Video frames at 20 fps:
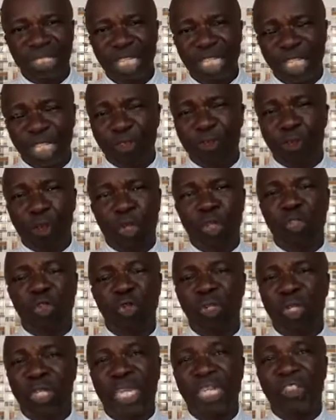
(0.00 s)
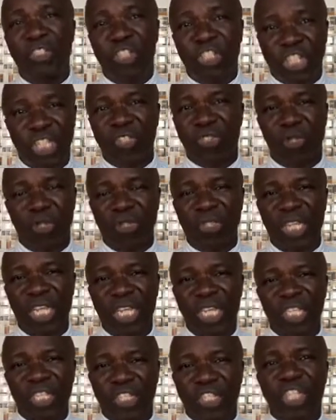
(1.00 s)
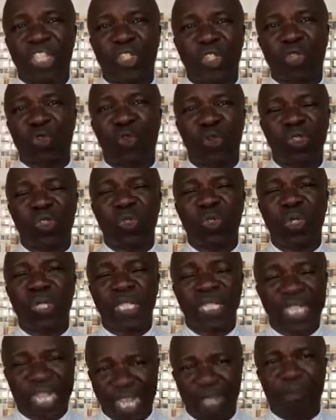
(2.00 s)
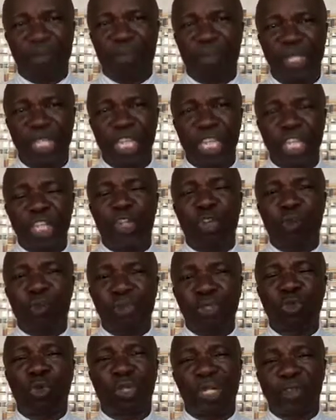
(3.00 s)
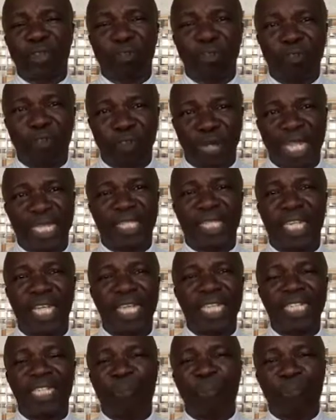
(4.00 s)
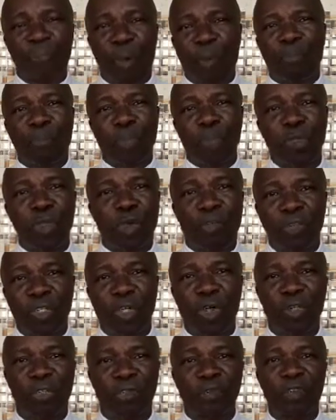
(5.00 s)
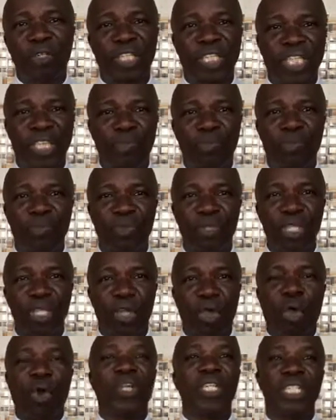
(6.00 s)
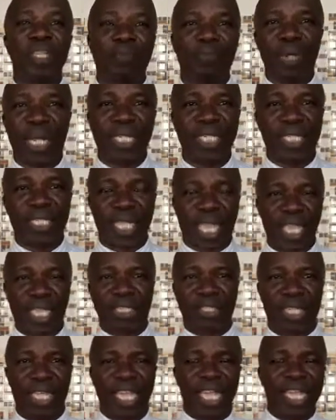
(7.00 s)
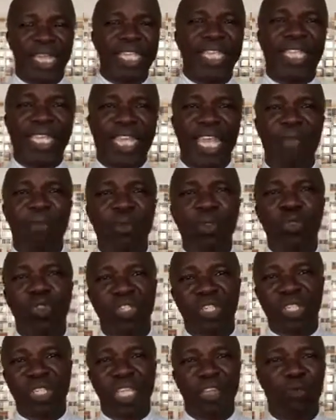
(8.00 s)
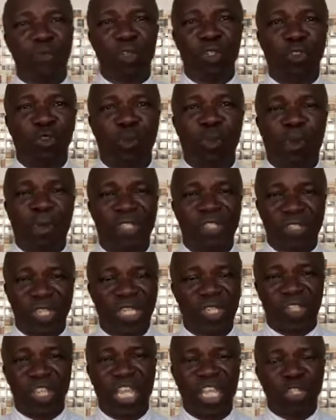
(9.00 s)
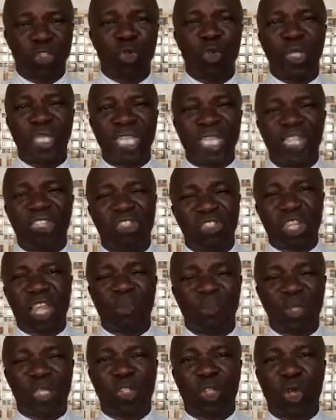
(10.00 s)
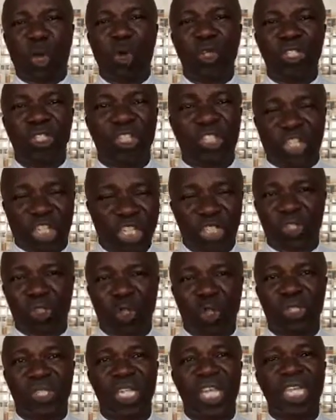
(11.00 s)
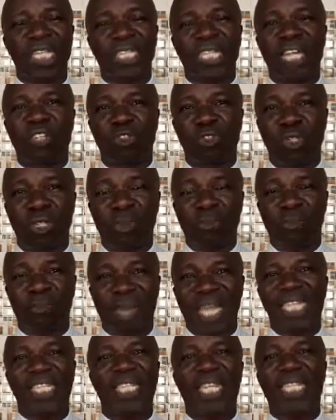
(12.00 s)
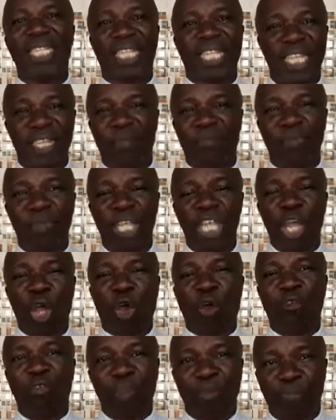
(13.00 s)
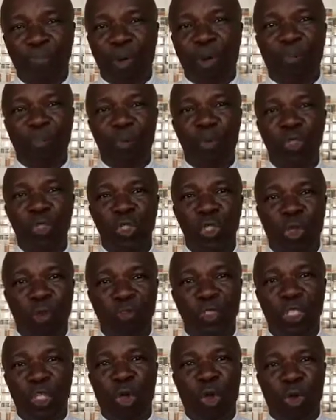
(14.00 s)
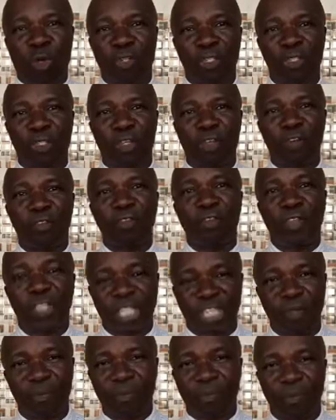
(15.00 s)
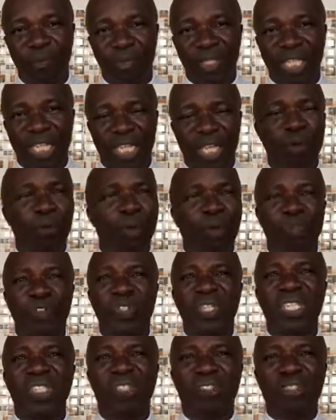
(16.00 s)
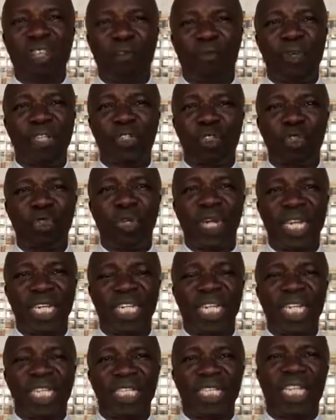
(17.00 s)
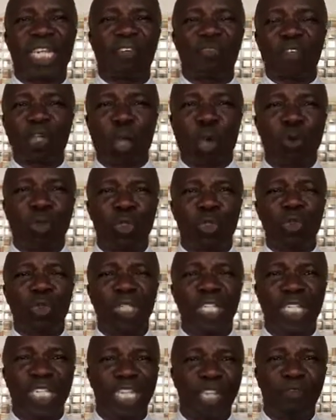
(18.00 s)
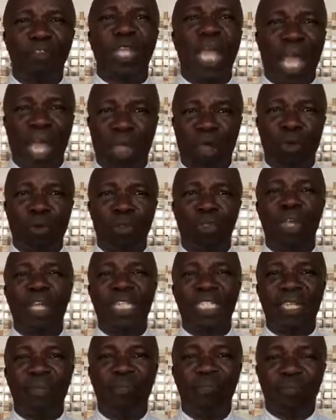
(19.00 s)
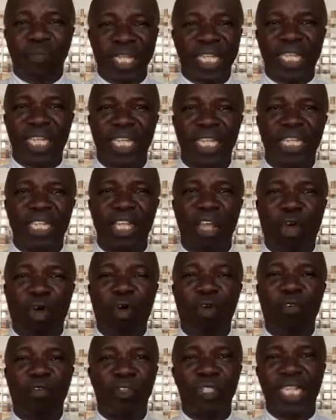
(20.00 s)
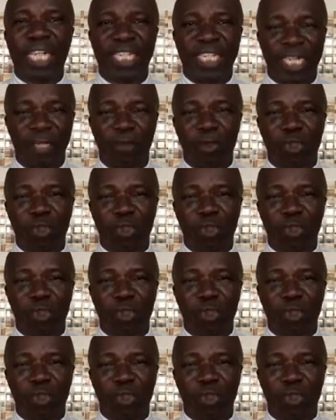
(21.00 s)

If you also look at Jesus, Jesus was so named, you know, to reflect the purpose of God for him on the planet Earth. He came to save us from our sins. So each time He's called Jesus, that reminded him of the purpose of God for him. And we've seen several children that have come to lift out the meaning of their name.